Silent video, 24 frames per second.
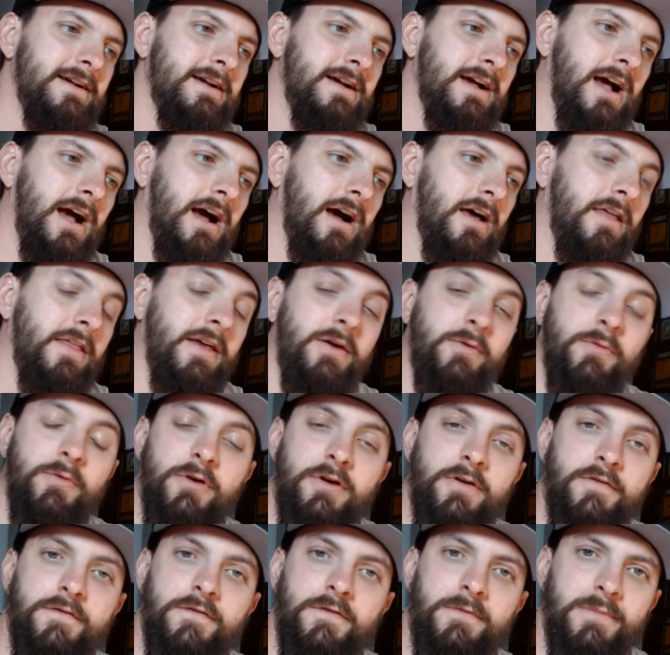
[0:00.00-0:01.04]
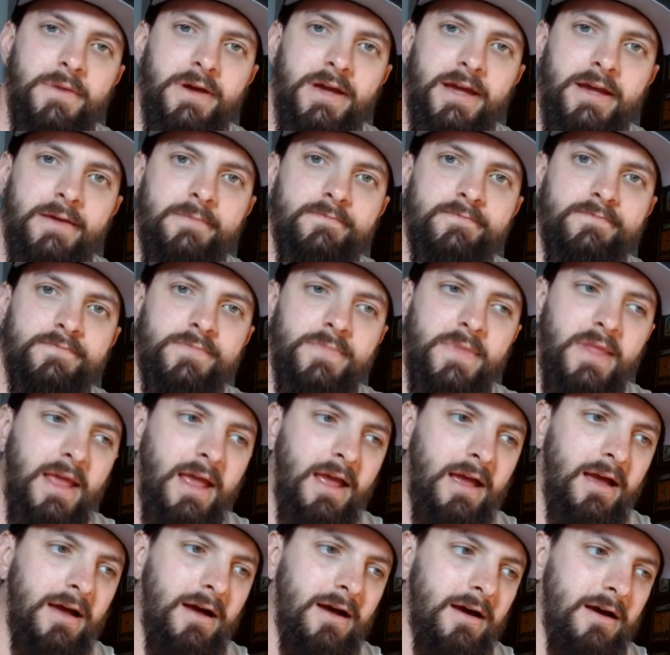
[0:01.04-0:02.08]
that work for me.
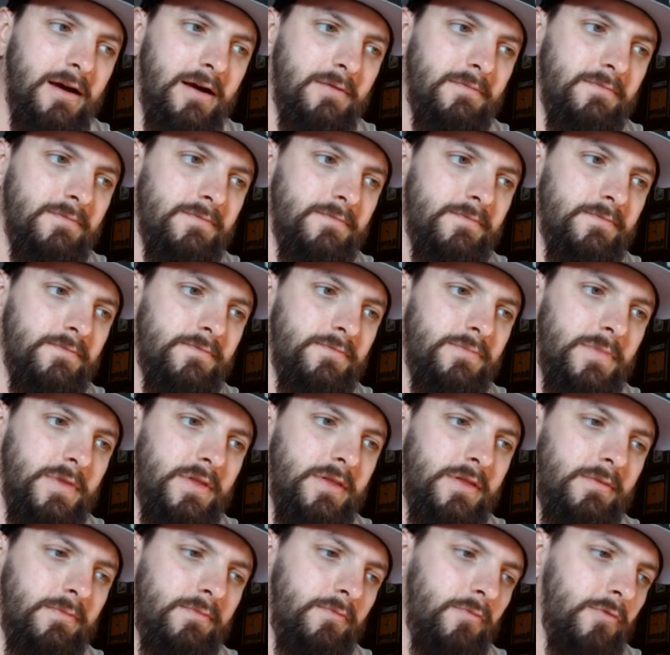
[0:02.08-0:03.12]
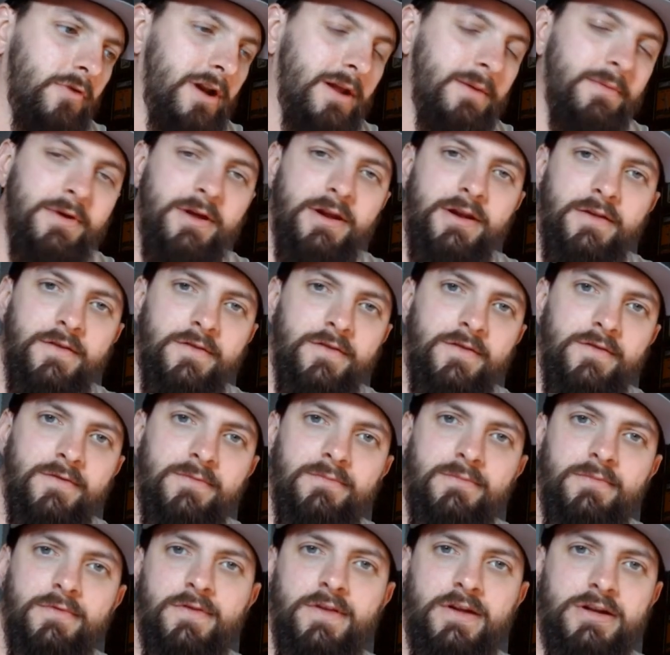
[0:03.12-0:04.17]
What I'm going to
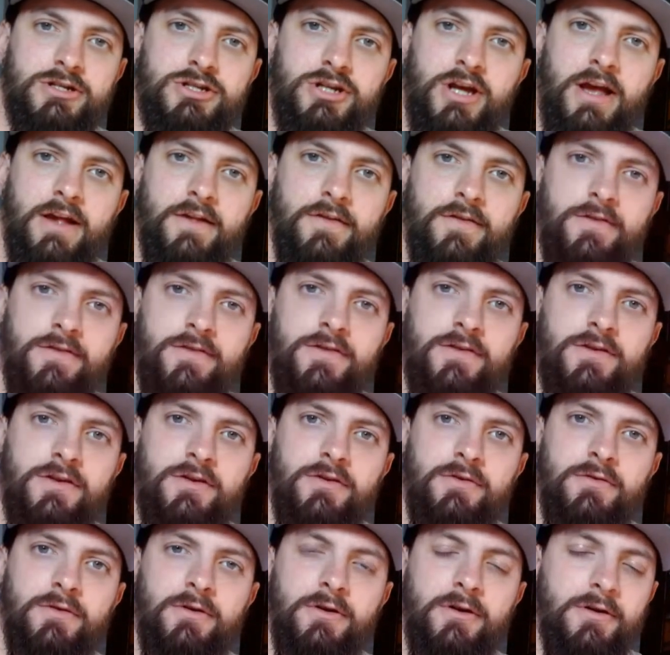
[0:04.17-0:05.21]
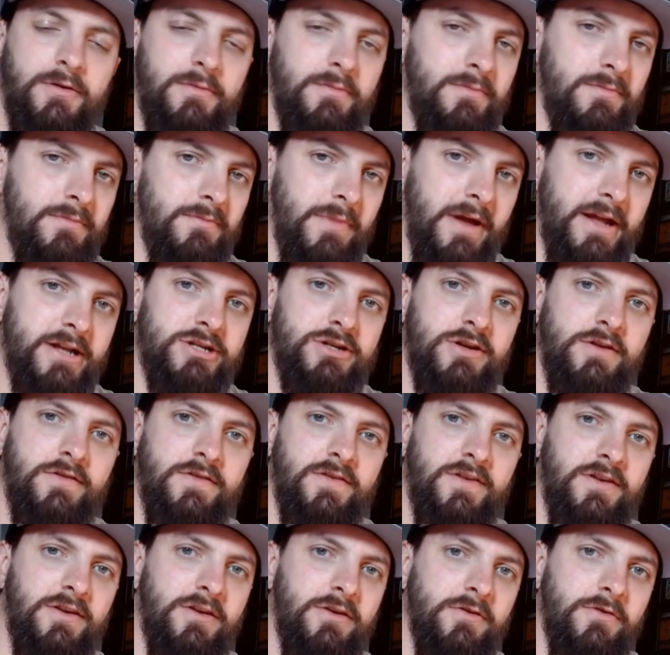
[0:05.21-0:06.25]
suggest to you or mention
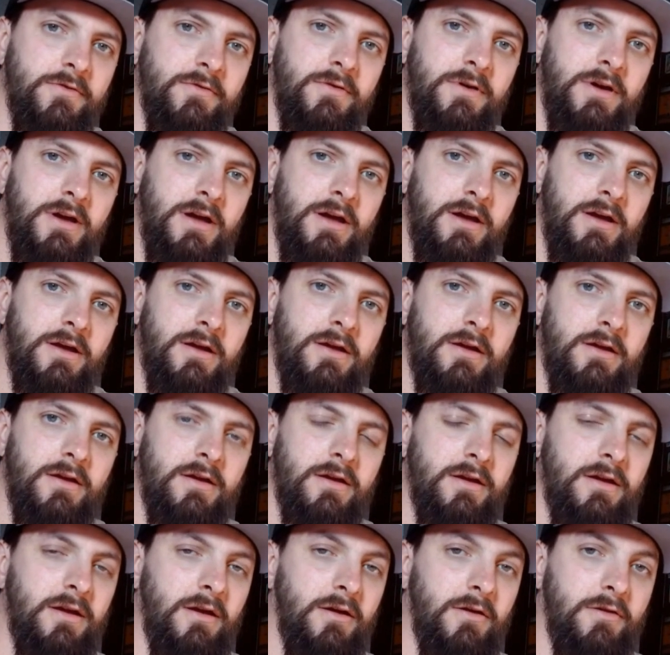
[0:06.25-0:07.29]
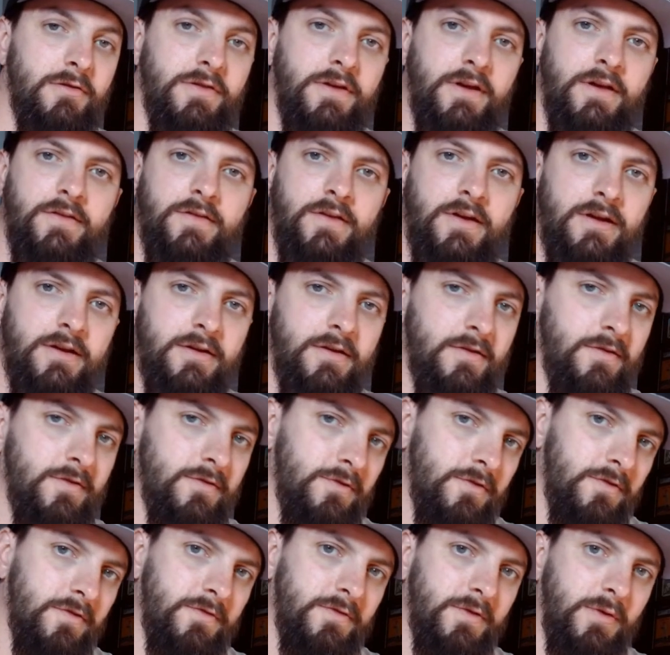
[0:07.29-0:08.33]
to you are things that
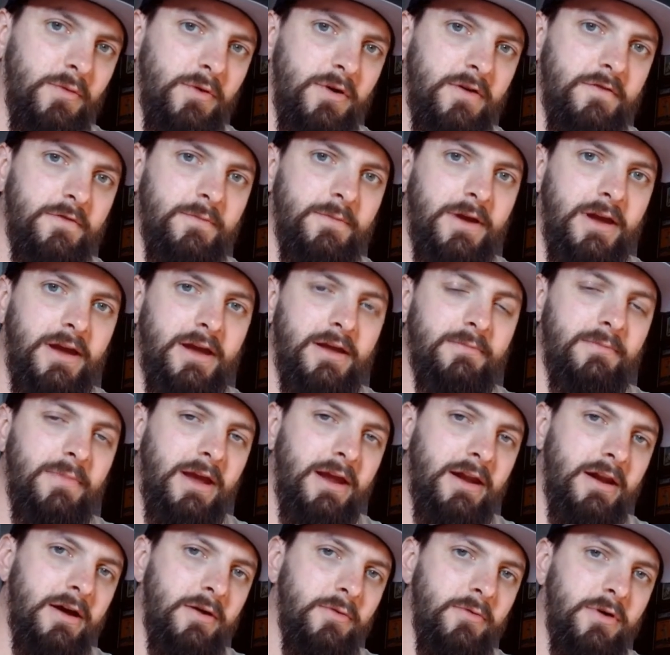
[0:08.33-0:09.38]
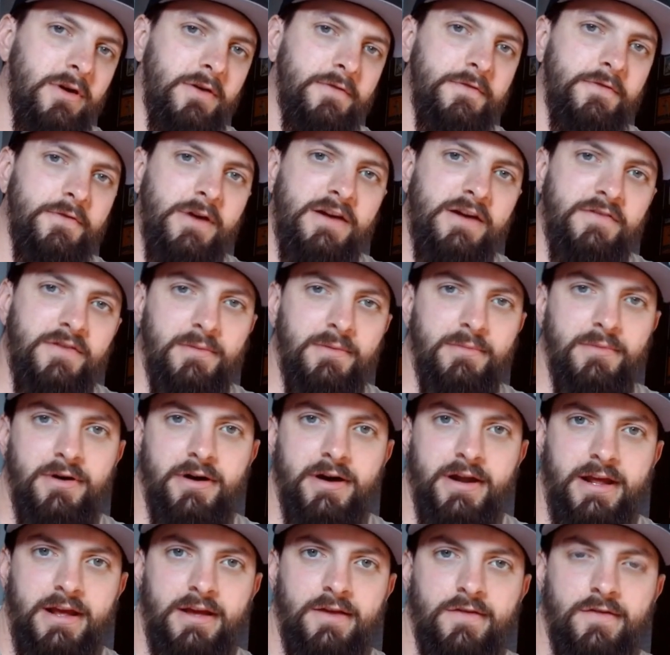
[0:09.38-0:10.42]
exclusively work for me and may not work for
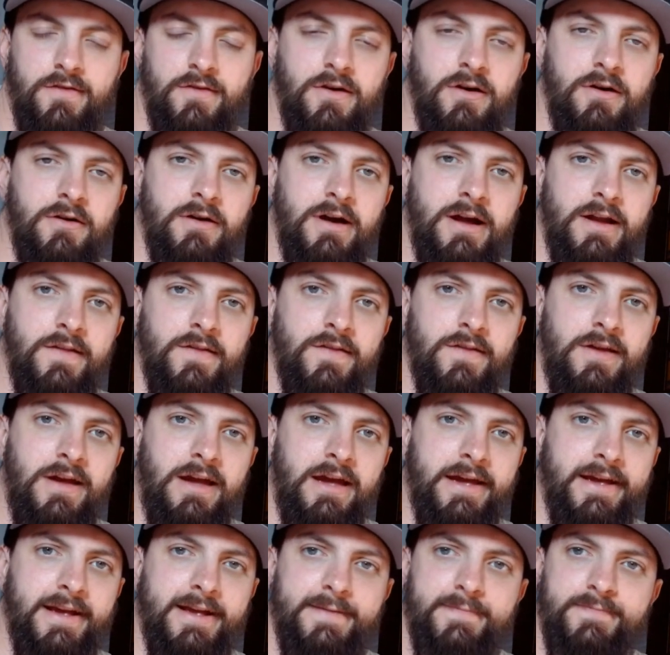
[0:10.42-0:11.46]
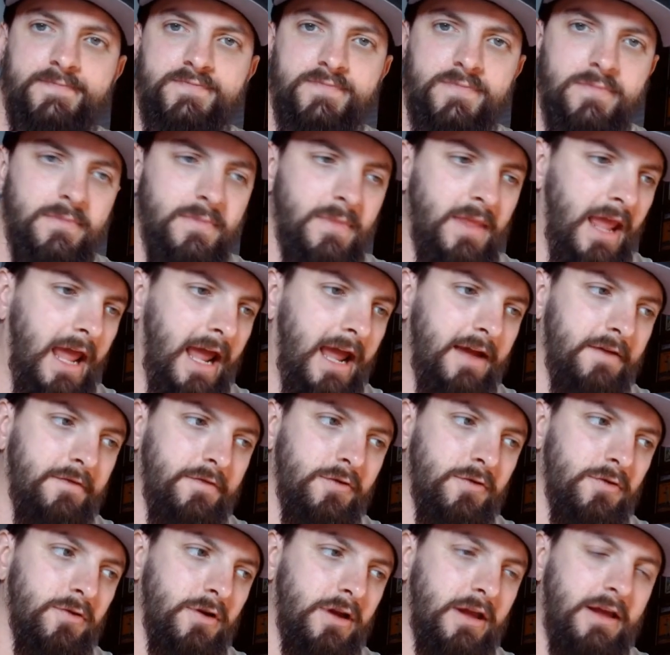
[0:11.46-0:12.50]
everybody. So I'd say
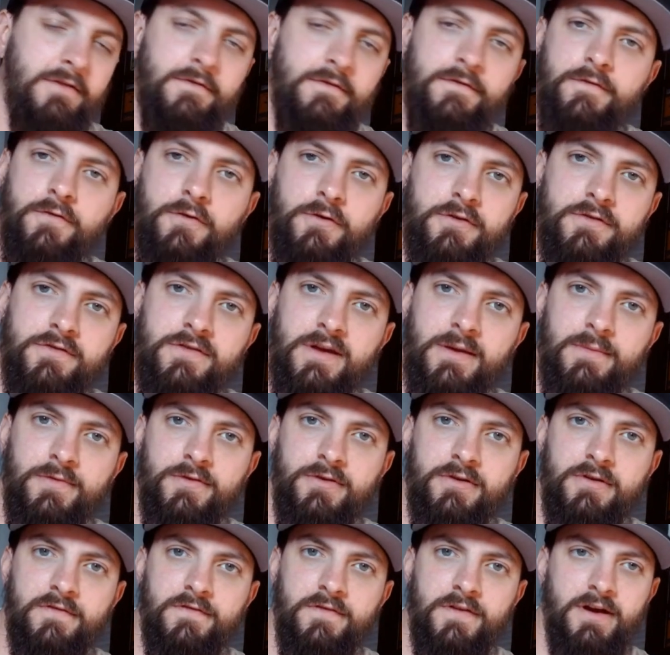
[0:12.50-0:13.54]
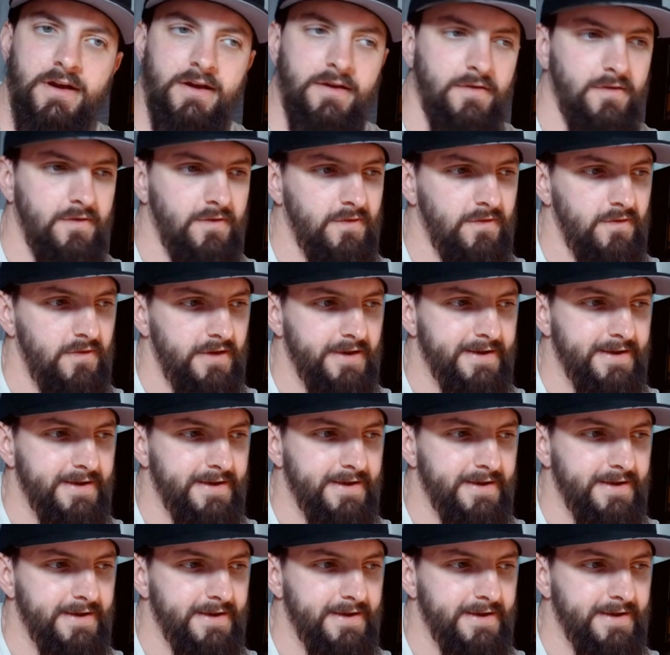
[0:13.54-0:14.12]
if you're looking for tips or advice,